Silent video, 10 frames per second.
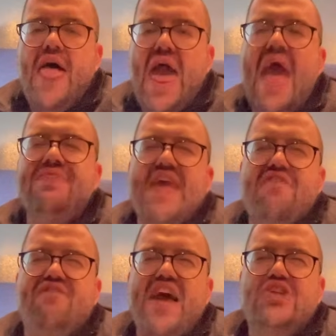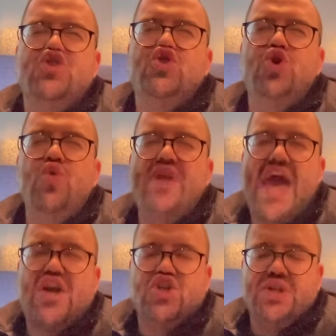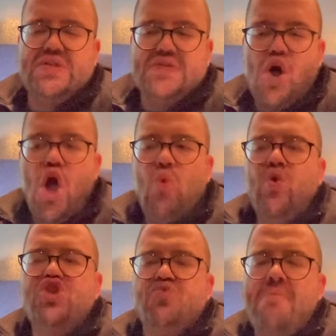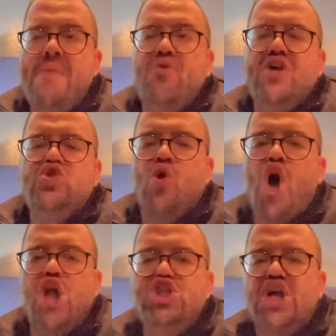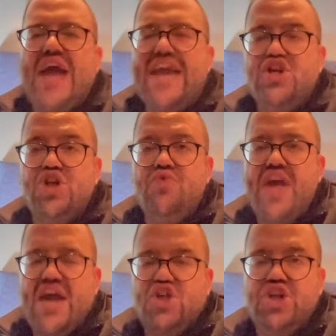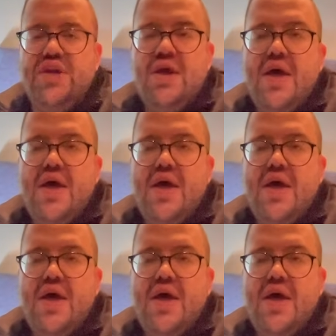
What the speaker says: And their phase 2 reactions, which remember is your conjugation reaction,